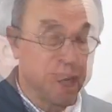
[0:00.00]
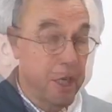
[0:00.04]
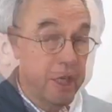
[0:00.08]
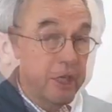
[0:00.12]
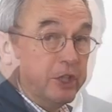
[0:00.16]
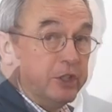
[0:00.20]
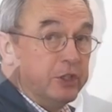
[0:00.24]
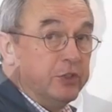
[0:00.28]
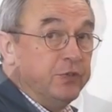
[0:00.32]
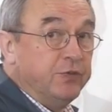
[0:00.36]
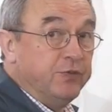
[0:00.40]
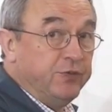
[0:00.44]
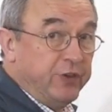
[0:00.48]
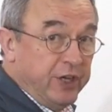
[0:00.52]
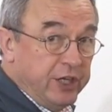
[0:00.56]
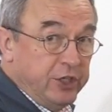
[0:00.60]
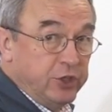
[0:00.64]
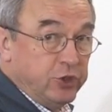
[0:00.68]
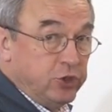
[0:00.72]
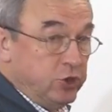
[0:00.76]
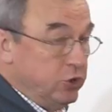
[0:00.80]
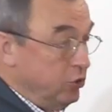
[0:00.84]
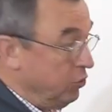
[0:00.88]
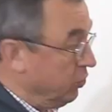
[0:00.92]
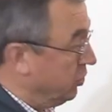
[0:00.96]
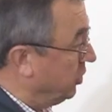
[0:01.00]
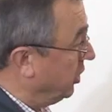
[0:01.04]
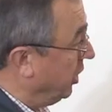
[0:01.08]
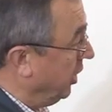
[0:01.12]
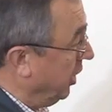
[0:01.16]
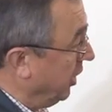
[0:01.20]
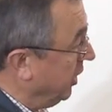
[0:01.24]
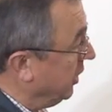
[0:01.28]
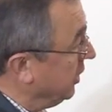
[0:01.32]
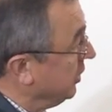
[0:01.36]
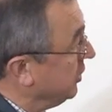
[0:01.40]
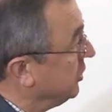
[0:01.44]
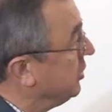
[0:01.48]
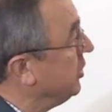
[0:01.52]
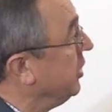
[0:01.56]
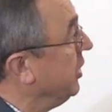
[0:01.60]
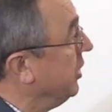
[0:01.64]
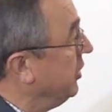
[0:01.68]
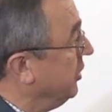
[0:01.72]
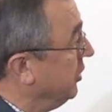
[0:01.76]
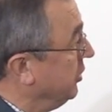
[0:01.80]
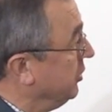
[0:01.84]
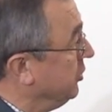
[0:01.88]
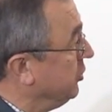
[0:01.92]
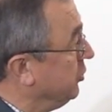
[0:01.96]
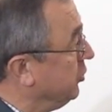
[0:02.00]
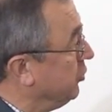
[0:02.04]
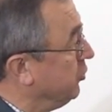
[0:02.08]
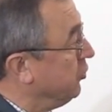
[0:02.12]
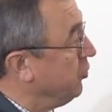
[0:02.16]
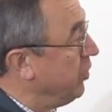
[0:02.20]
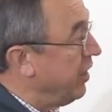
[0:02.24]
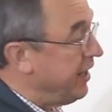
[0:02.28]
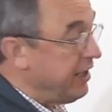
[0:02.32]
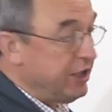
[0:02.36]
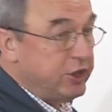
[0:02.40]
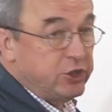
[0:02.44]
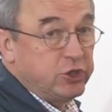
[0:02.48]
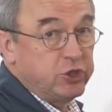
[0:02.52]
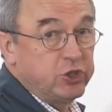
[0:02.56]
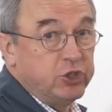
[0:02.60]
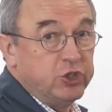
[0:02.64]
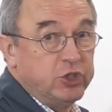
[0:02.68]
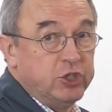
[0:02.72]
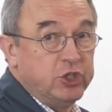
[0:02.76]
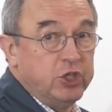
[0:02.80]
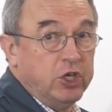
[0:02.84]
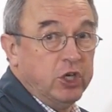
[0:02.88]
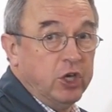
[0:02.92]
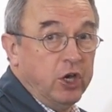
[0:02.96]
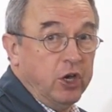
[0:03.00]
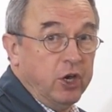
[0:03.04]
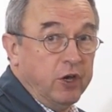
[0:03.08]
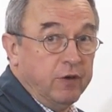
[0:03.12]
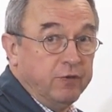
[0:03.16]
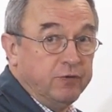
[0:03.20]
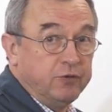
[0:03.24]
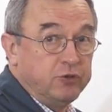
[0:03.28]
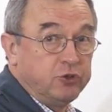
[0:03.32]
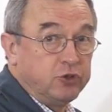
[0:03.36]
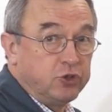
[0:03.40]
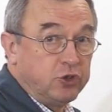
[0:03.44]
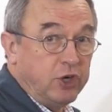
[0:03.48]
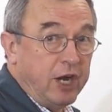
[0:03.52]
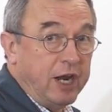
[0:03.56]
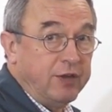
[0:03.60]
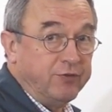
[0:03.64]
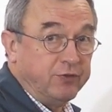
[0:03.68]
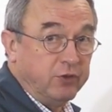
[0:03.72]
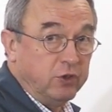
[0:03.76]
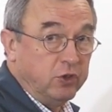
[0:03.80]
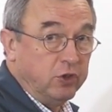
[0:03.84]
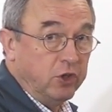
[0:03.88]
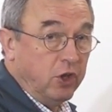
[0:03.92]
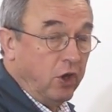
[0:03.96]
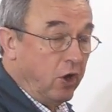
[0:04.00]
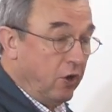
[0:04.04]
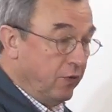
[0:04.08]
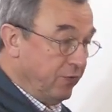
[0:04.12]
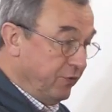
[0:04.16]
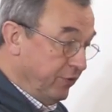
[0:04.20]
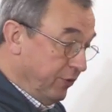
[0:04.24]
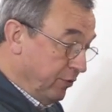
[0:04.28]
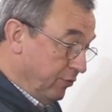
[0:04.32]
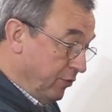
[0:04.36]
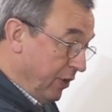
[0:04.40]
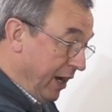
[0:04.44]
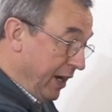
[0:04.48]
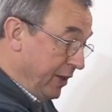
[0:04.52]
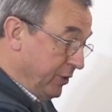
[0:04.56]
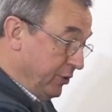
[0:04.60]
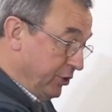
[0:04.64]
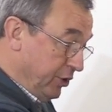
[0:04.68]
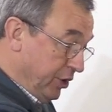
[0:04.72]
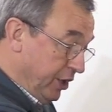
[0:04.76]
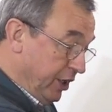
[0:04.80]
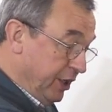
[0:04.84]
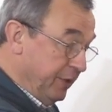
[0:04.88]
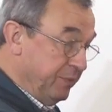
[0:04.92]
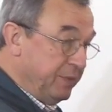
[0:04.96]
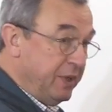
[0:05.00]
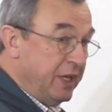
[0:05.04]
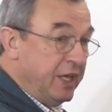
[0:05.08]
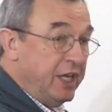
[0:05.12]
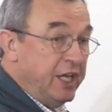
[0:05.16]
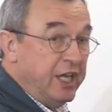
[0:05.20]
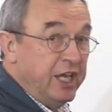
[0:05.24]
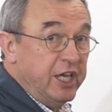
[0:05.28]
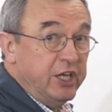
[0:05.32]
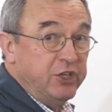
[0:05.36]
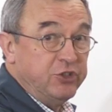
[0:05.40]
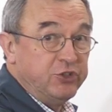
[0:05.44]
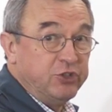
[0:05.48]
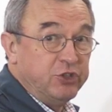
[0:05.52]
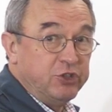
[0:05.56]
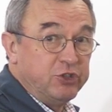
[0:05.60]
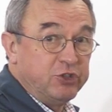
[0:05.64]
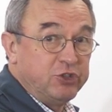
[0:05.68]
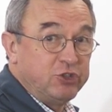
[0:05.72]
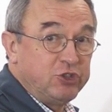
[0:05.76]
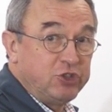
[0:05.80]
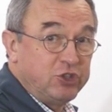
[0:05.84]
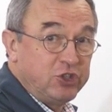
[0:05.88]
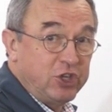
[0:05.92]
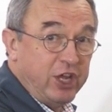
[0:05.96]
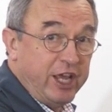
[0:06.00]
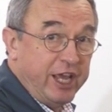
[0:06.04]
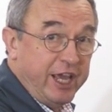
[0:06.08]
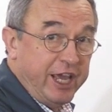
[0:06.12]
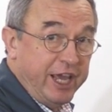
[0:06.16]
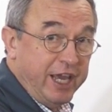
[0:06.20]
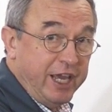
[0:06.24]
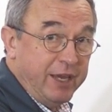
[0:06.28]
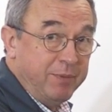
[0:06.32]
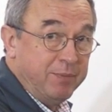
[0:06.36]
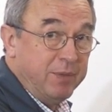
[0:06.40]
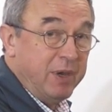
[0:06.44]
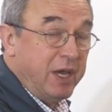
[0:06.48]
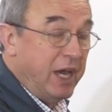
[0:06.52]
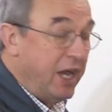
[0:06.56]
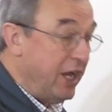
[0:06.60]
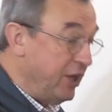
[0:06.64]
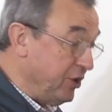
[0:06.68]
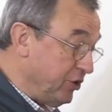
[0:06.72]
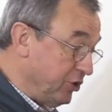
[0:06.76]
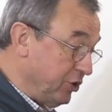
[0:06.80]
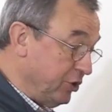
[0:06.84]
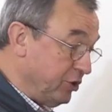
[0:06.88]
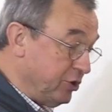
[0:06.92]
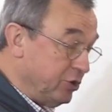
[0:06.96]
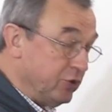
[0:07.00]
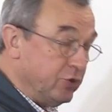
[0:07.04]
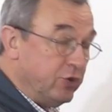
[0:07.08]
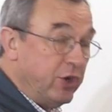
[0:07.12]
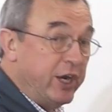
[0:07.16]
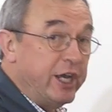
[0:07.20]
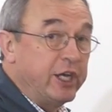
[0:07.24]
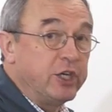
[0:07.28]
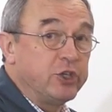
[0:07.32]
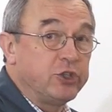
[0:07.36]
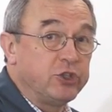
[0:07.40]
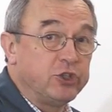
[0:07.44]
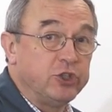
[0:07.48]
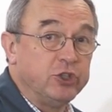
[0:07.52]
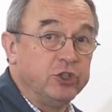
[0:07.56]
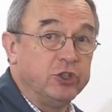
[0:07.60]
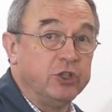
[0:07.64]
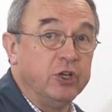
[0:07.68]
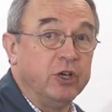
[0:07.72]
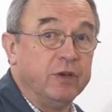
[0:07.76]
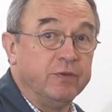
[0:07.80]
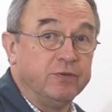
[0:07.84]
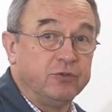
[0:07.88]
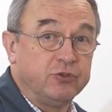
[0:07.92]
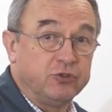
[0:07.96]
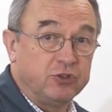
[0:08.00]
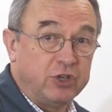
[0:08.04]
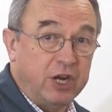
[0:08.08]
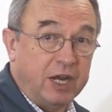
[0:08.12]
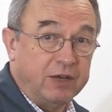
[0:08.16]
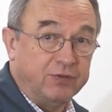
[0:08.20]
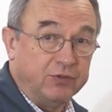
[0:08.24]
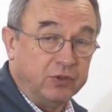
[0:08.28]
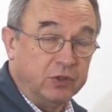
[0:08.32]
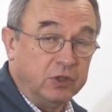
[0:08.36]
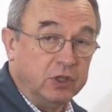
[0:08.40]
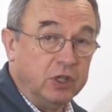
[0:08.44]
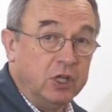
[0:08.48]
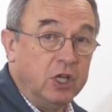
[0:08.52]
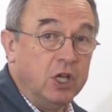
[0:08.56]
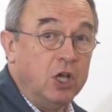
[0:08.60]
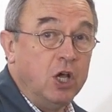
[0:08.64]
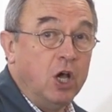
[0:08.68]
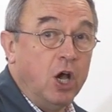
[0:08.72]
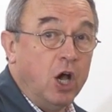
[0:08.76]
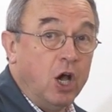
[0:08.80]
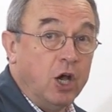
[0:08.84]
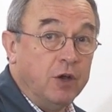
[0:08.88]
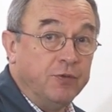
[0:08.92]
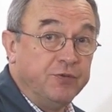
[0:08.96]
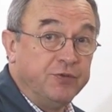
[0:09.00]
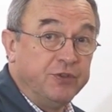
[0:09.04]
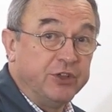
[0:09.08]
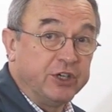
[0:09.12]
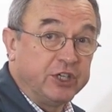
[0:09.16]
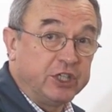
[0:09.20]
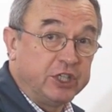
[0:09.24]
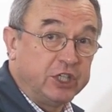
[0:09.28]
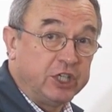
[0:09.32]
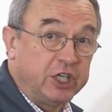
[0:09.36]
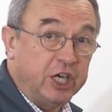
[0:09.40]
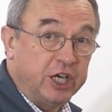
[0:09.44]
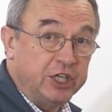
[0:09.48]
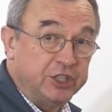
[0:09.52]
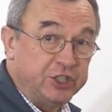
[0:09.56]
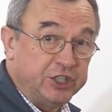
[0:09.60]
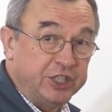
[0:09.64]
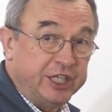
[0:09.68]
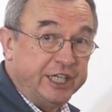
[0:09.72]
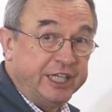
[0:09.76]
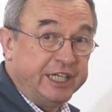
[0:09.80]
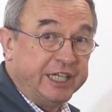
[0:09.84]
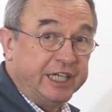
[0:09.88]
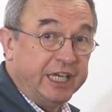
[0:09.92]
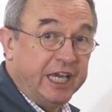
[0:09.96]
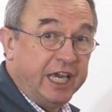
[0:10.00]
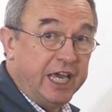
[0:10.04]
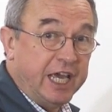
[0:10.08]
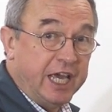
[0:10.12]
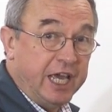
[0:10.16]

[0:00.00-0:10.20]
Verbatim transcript: In a conventional cut, the direction of travel of the router is the same as the direction of travel of the cutting